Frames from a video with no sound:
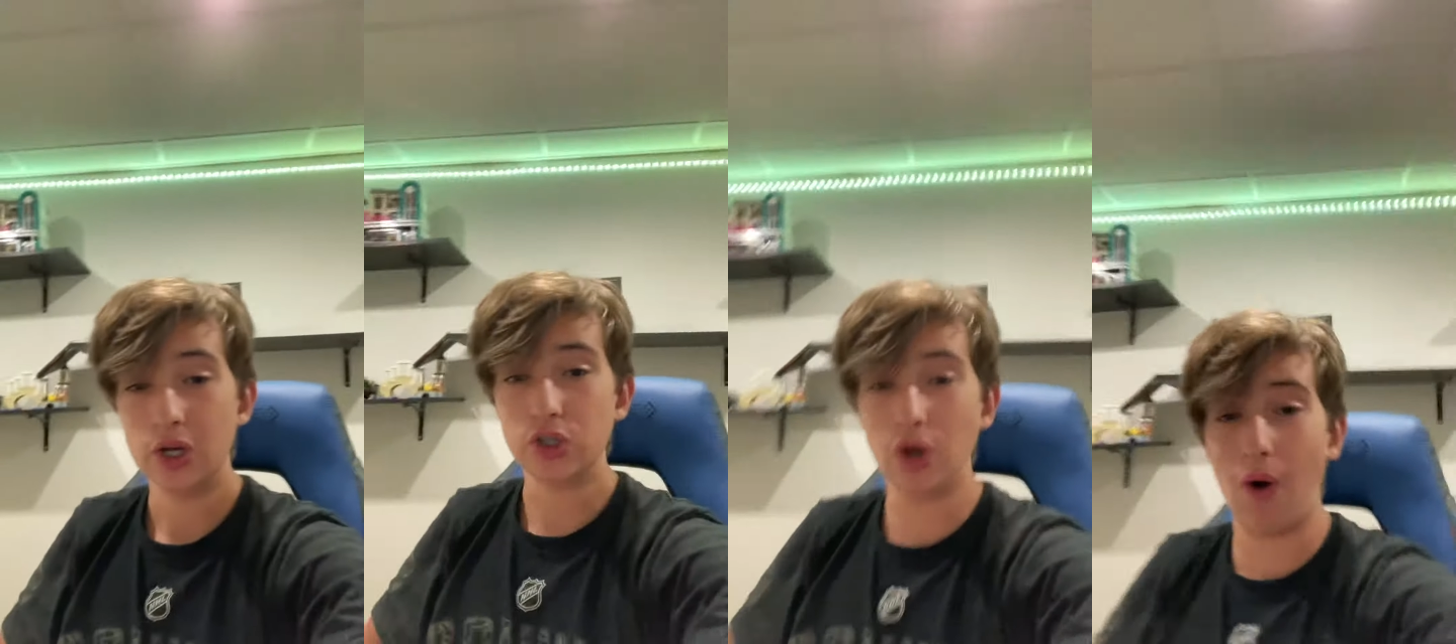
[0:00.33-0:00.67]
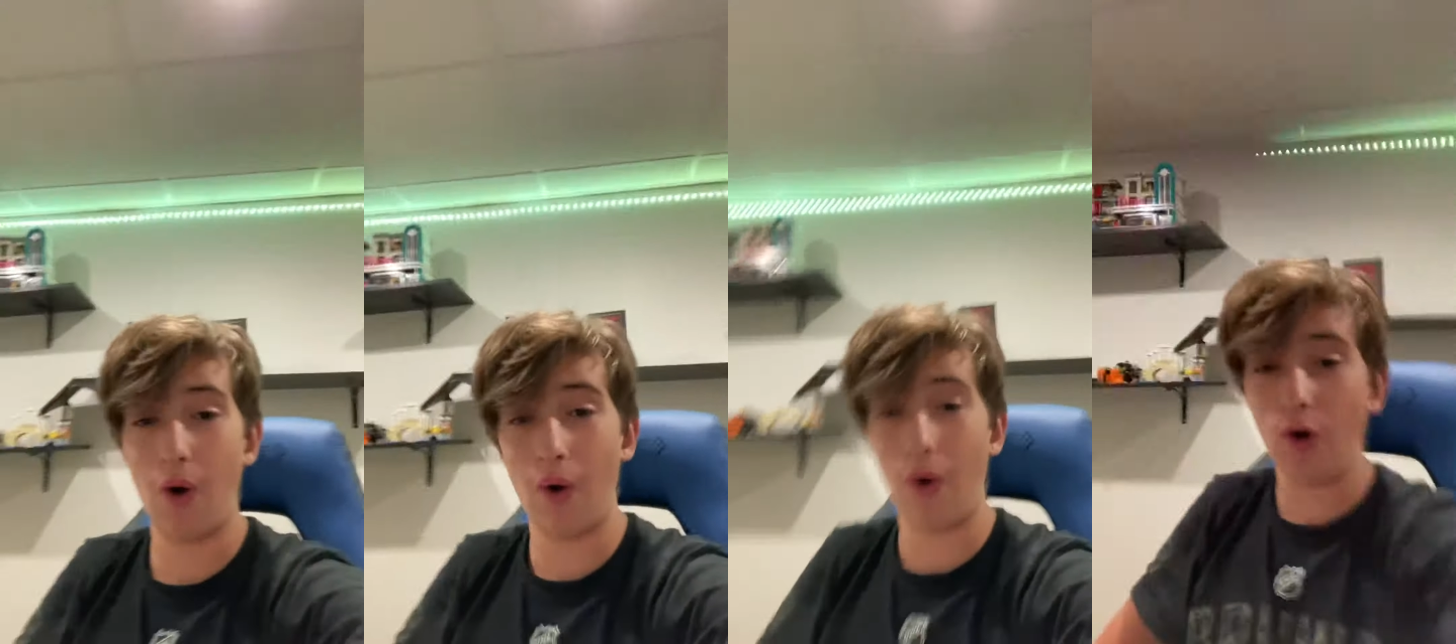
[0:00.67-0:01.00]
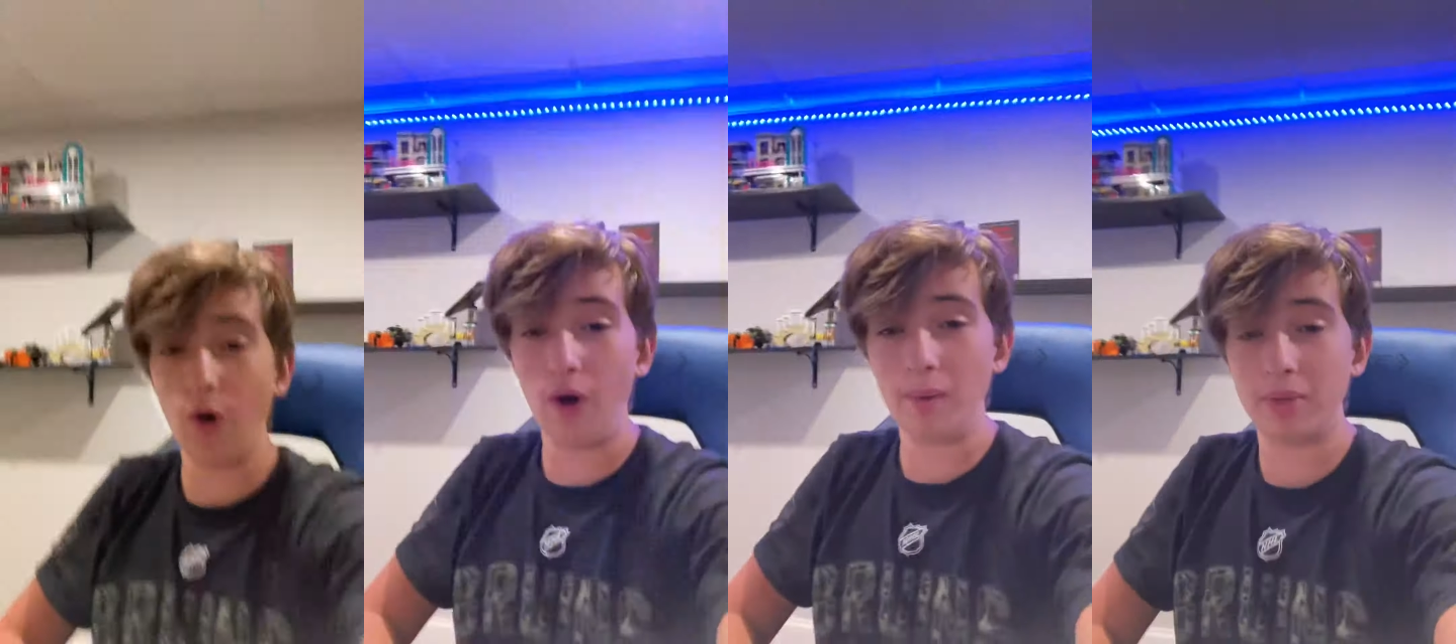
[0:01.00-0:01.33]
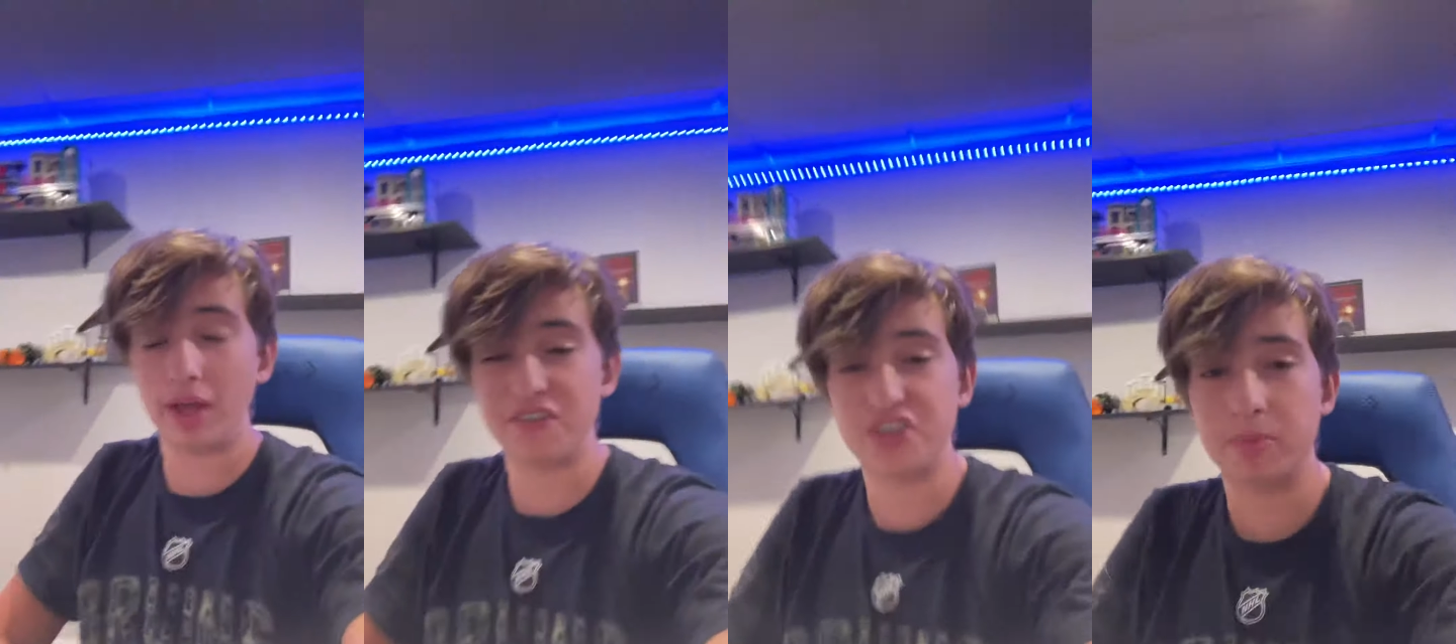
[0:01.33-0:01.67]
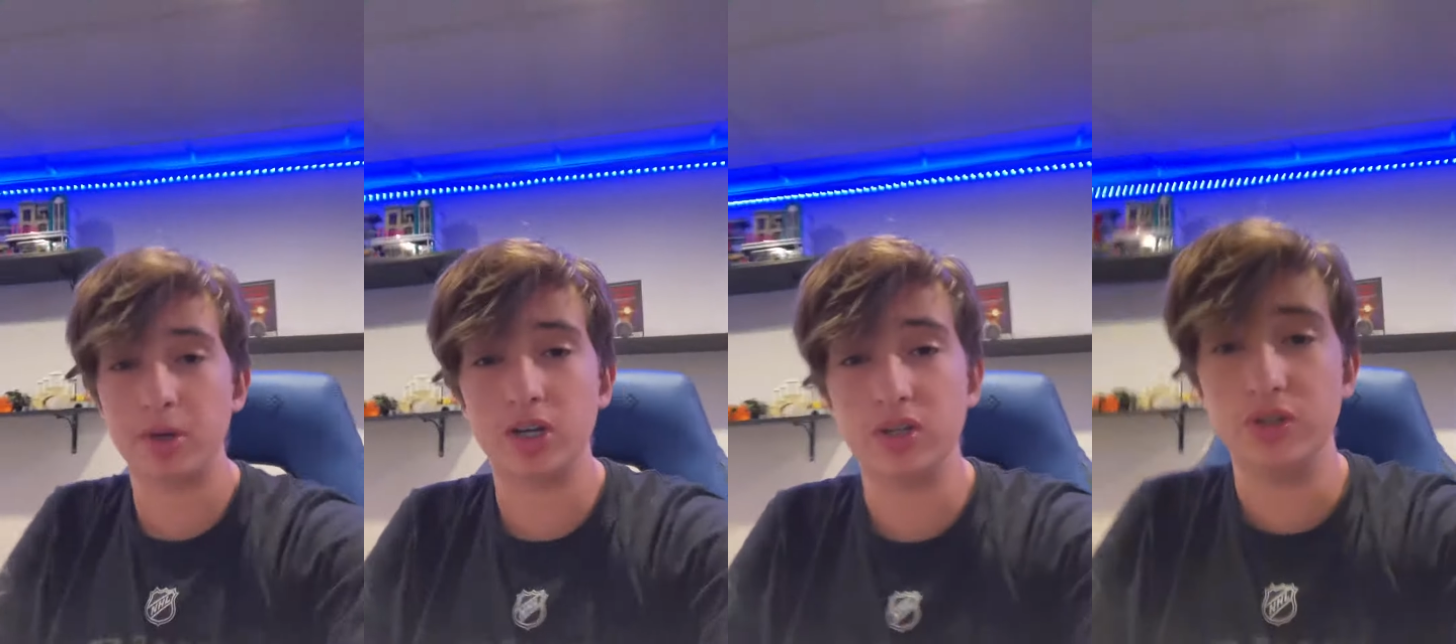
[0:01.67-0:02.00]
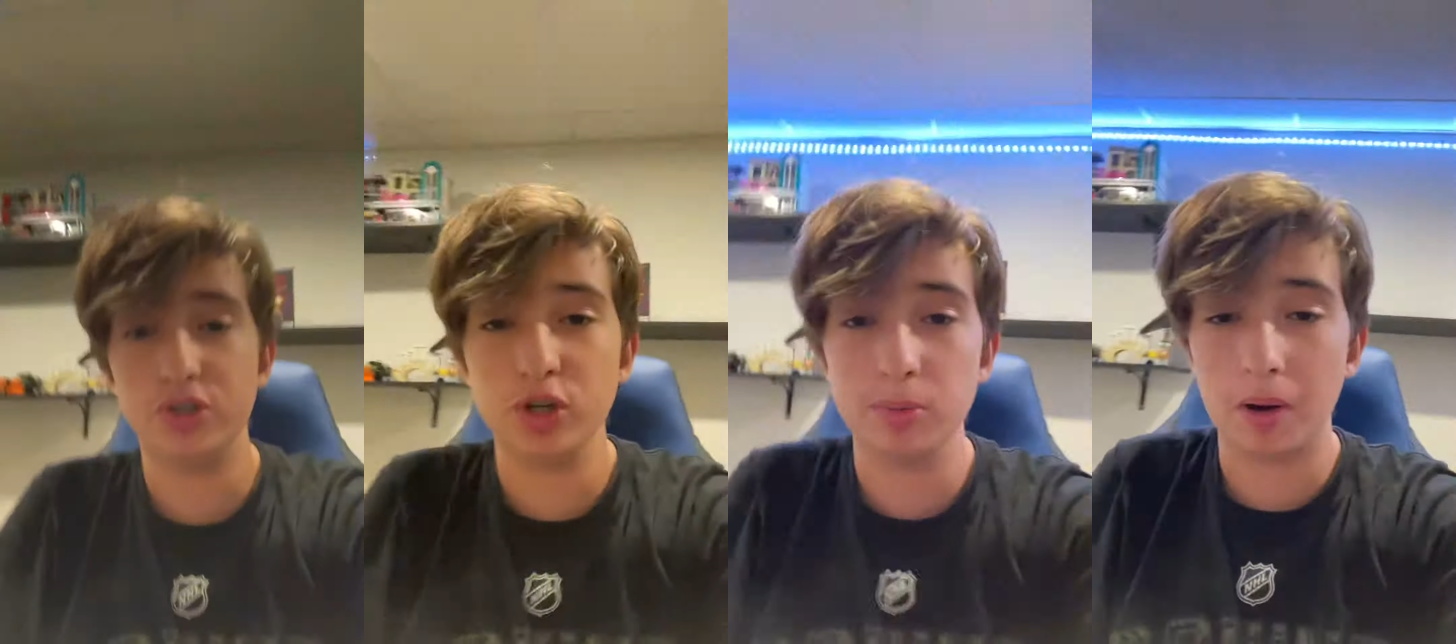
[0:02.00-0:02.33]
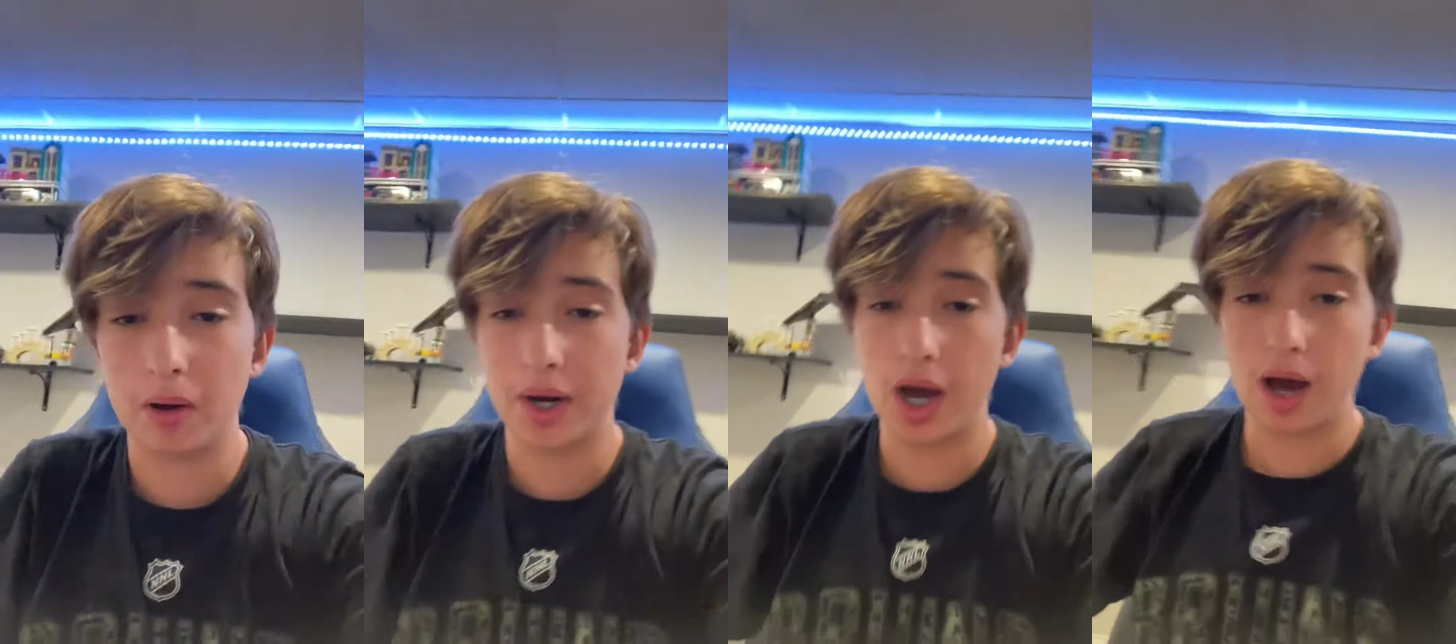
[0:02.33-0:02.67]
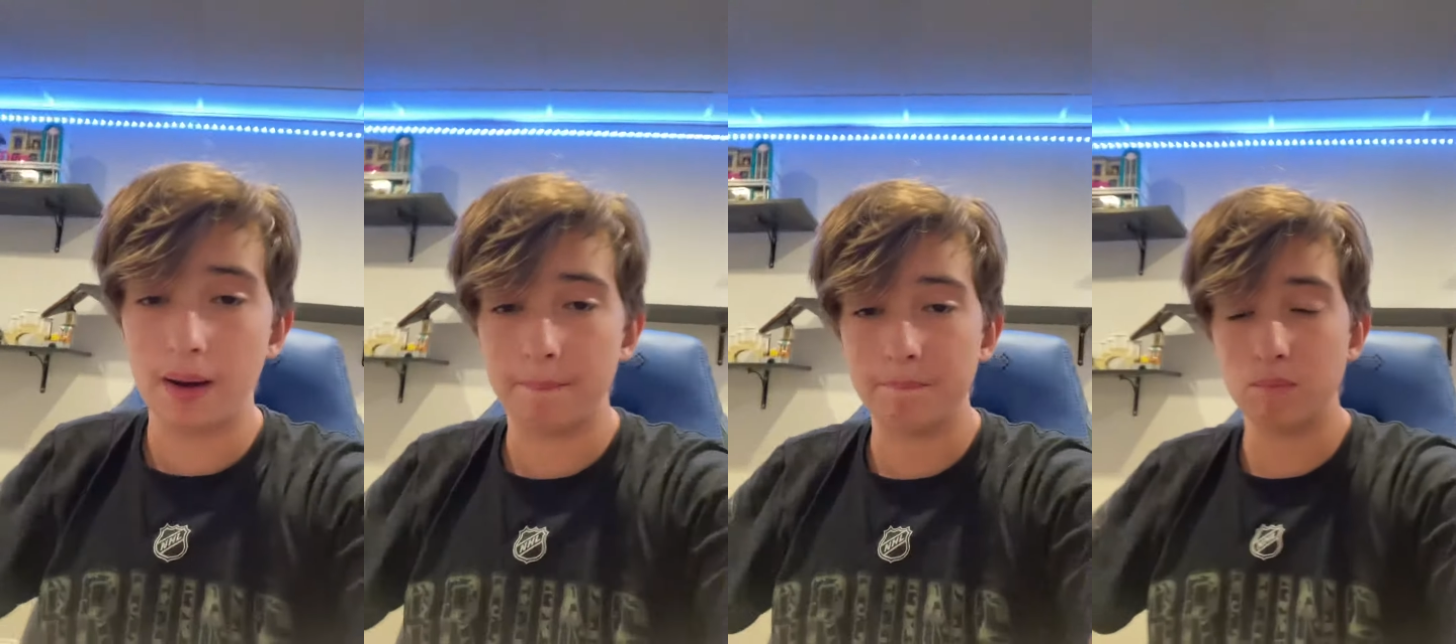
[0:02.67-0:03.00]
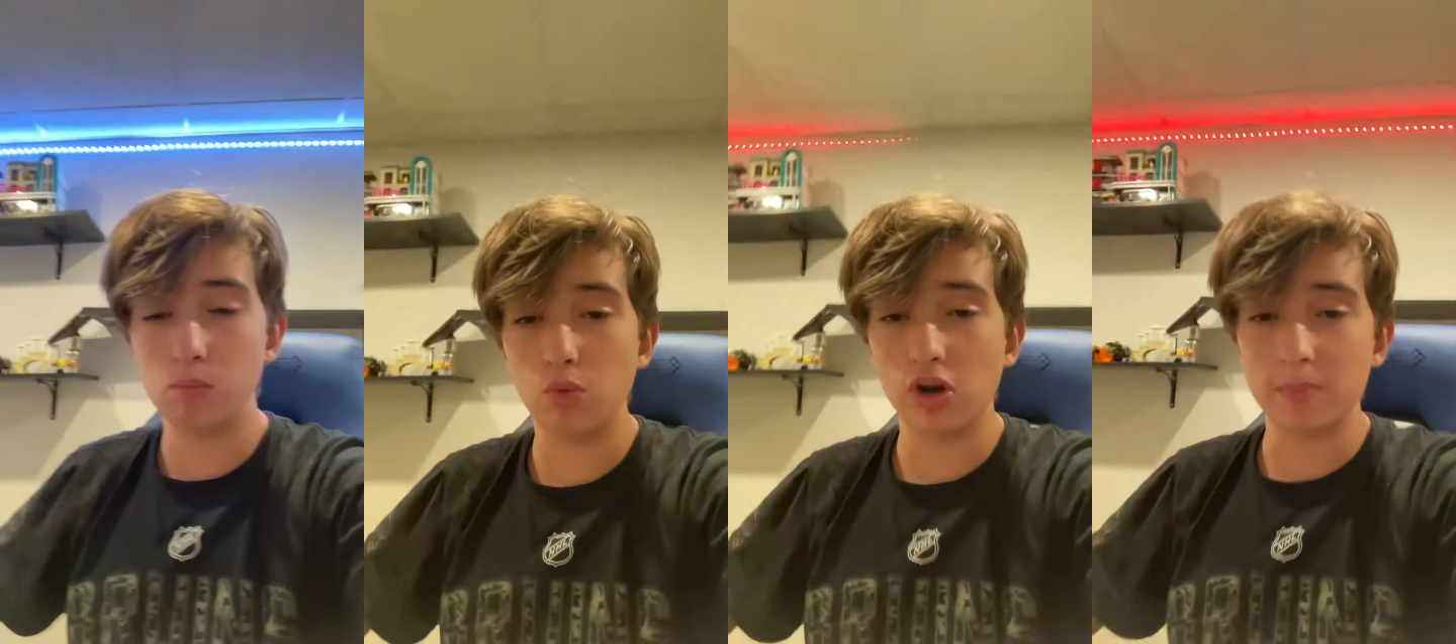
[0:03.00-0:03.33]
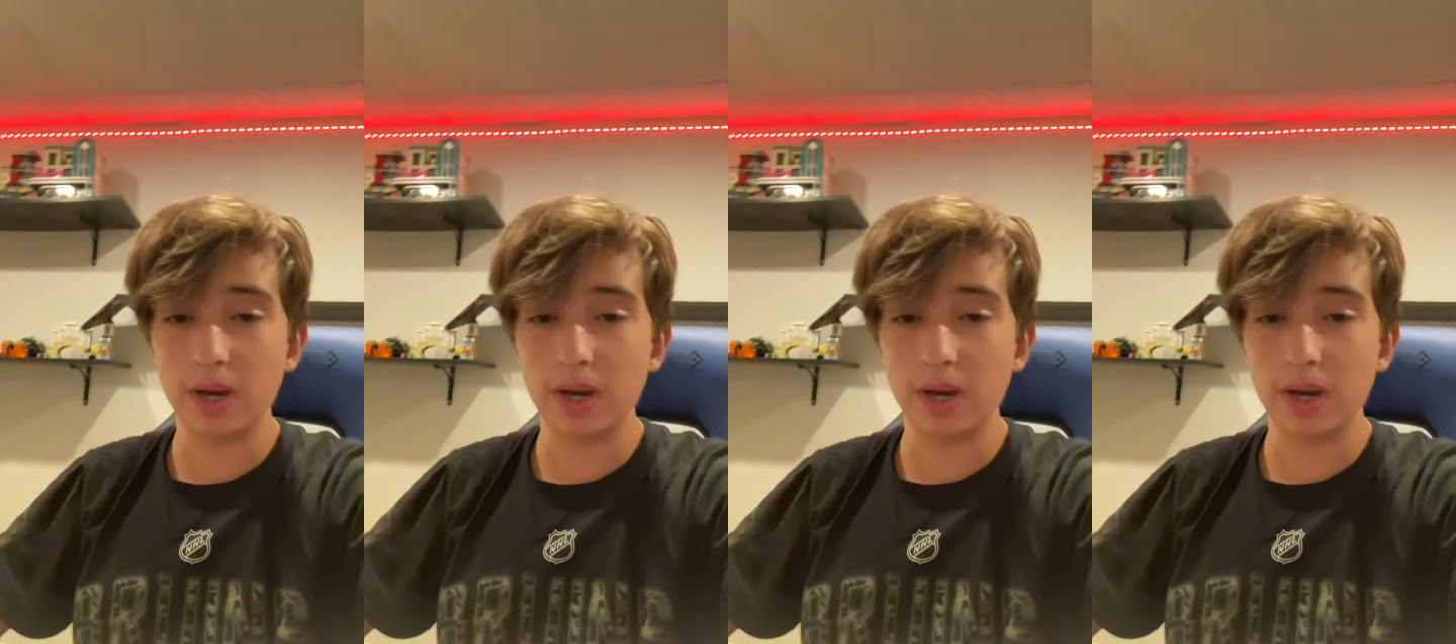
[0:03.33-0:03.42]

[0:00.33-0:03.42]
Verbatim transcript: Yo, I'm live streaming on YouTube on uh one of my